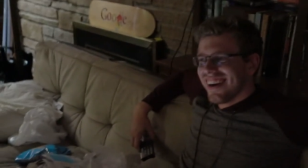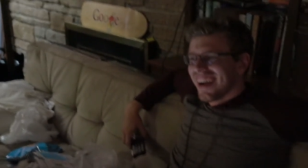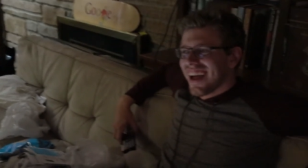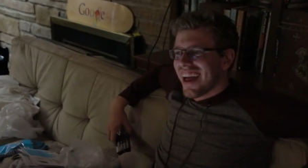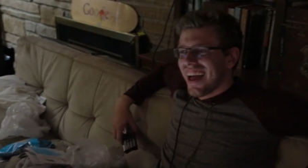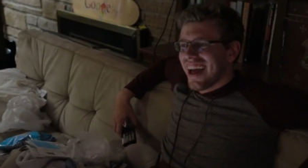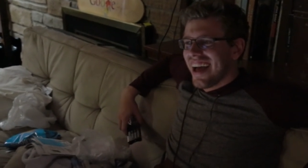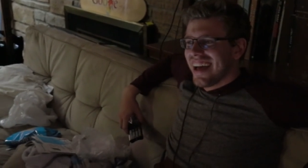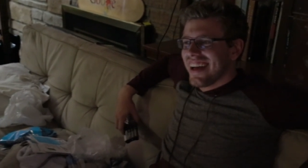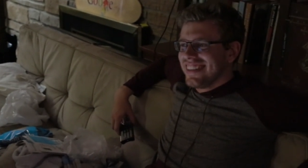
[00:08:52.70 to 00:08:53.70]

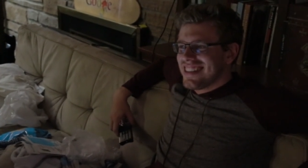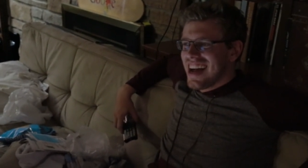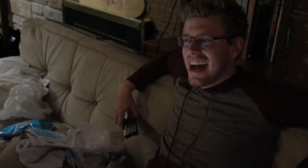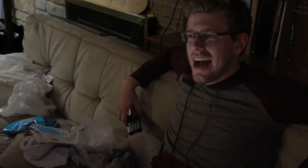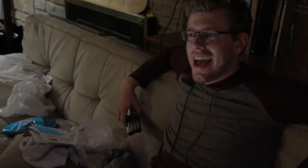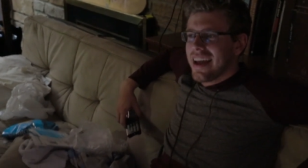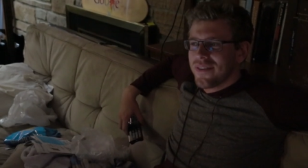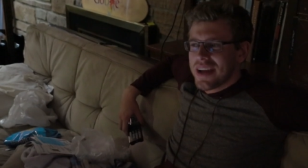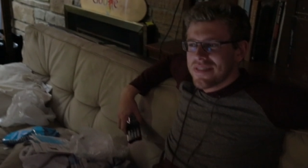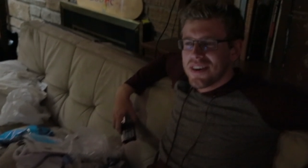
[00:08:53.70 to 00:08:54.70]
and, uh,
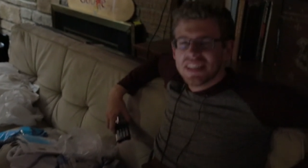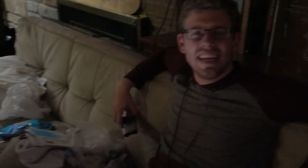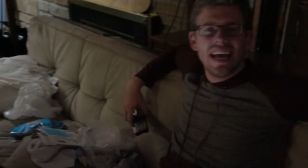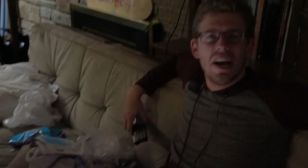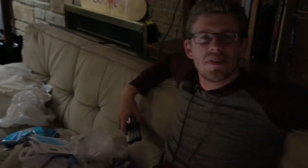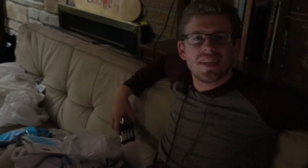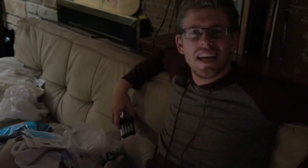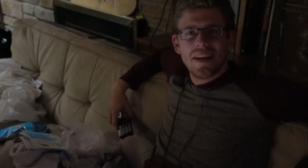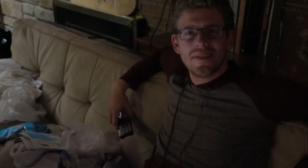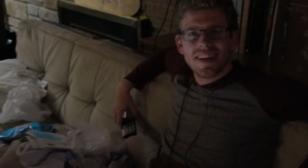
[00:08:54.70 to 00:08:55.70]
and we've only now
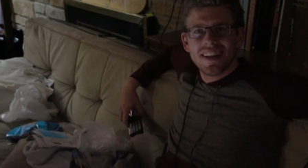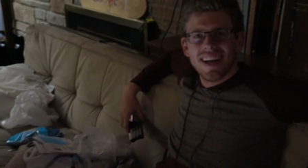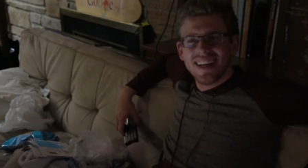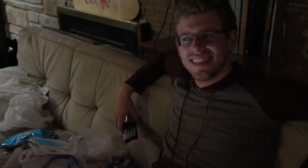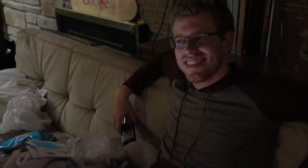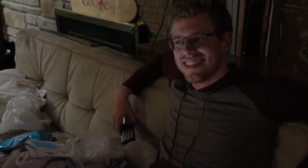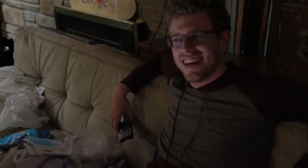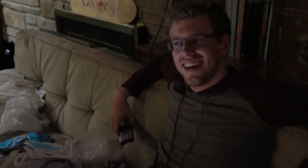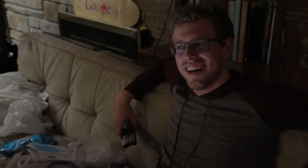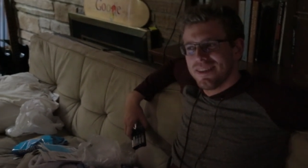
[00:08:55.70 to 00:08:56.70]
tonight
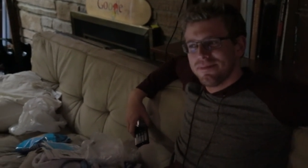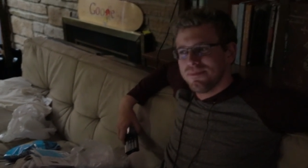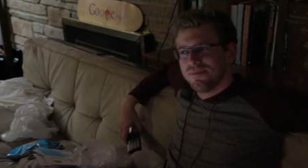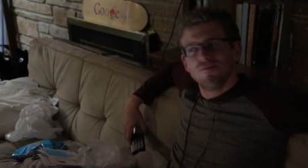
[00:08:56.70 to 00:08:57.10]
realized um,